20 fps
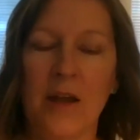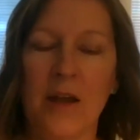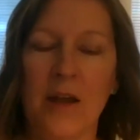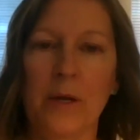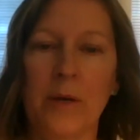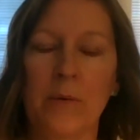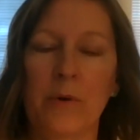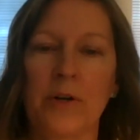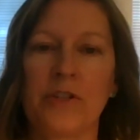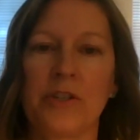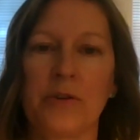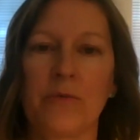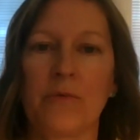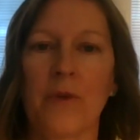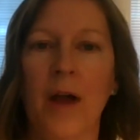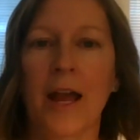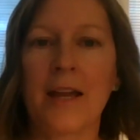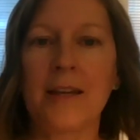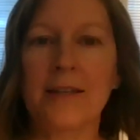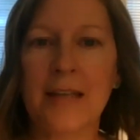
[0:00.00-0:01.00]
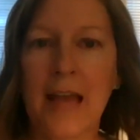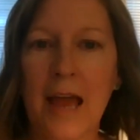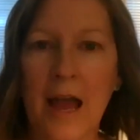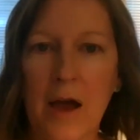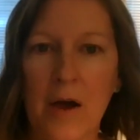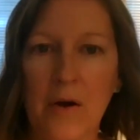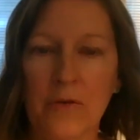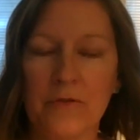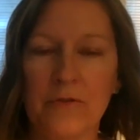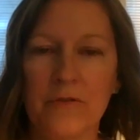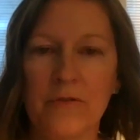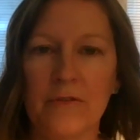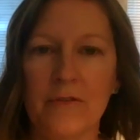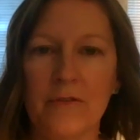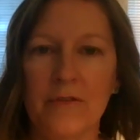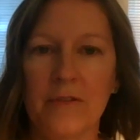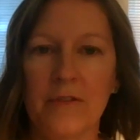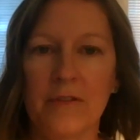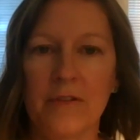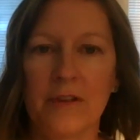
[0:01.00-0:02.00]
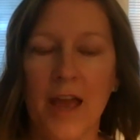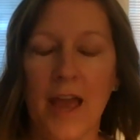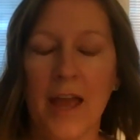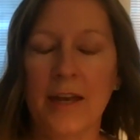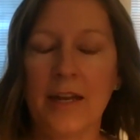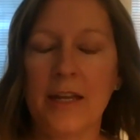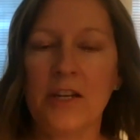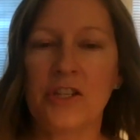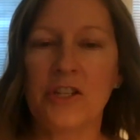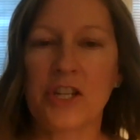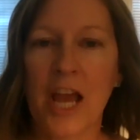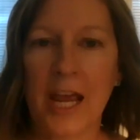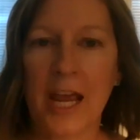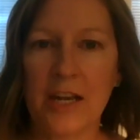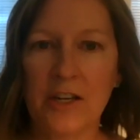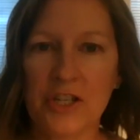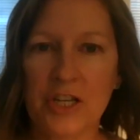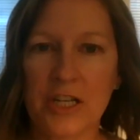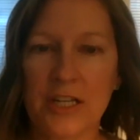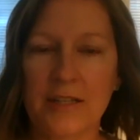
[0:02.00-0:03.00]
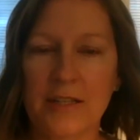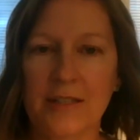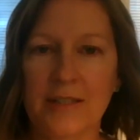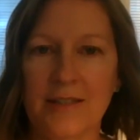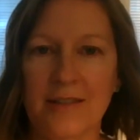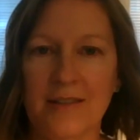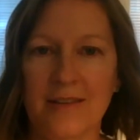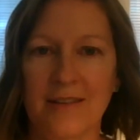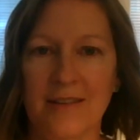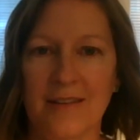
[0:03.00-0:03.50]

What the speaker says: And we were to write down any changes